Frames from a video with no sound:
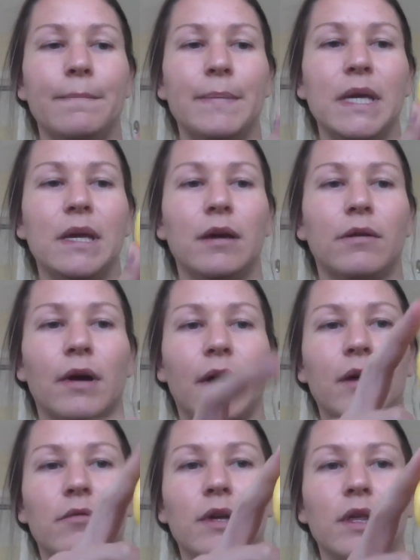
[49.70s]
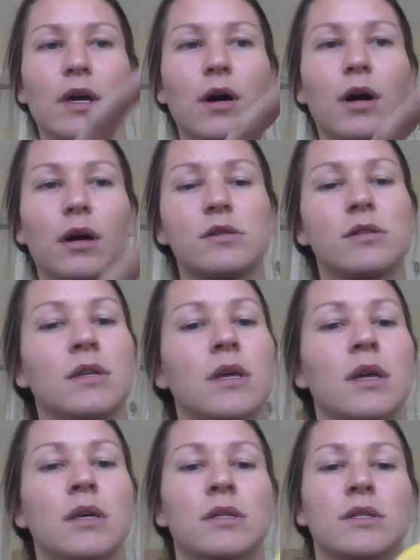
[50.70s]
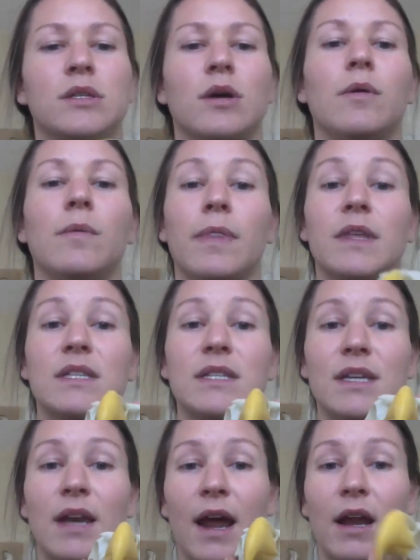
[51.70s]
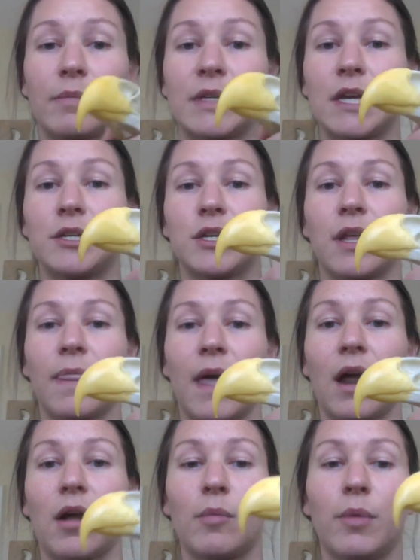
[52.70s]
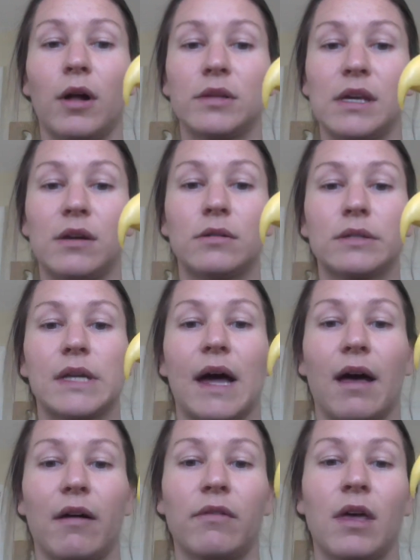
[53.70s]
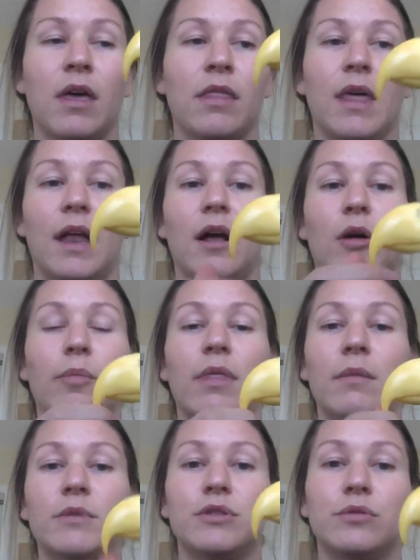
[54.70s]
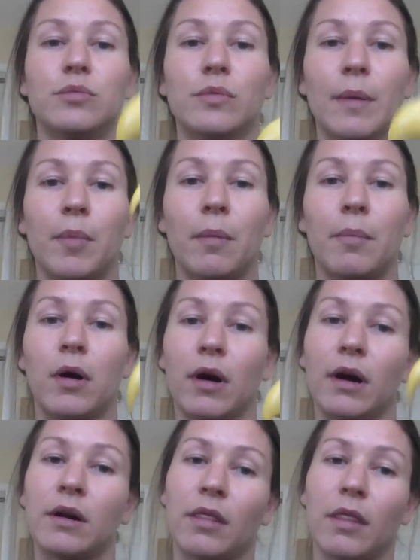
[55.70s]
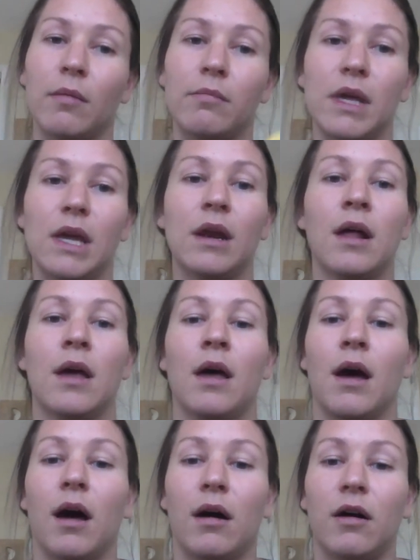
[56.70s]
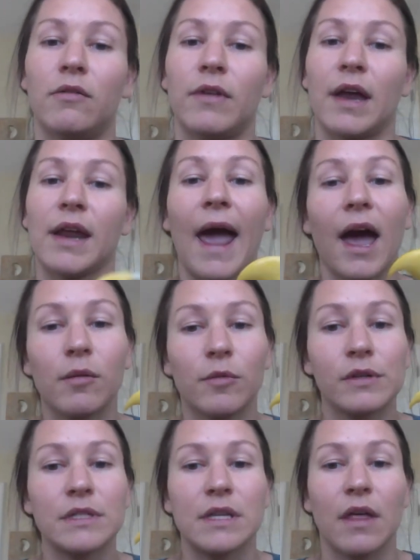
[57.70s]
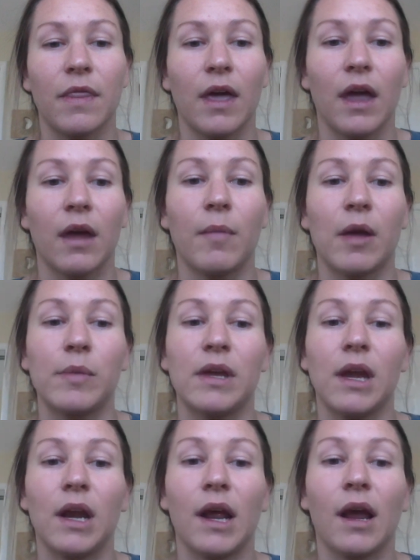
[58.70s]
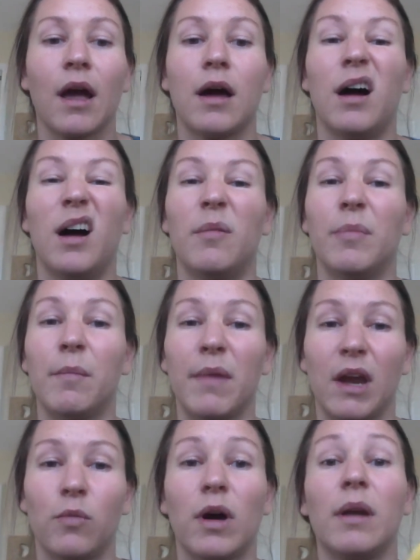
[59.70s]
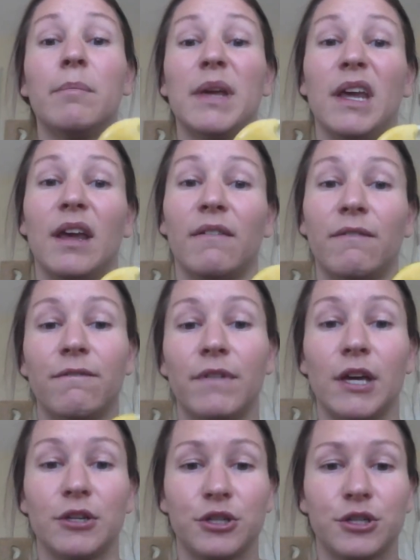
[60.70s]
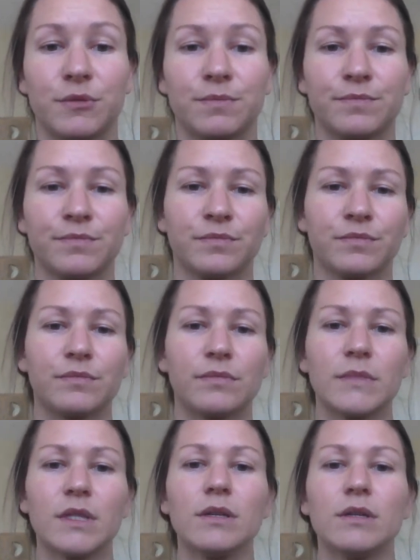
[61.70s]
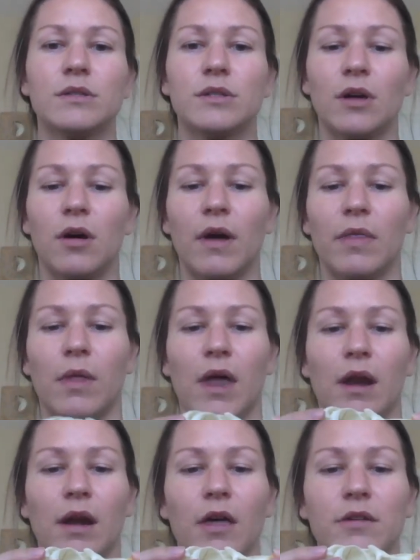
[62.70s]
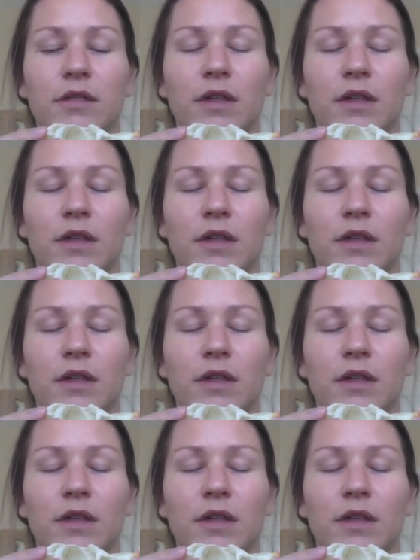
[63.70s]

beak, right? Really hooked. So this is an adaptation that our bald eagles have that help them to rip apart the meat of any animals that they might be eating, the main one being fish. So, and then another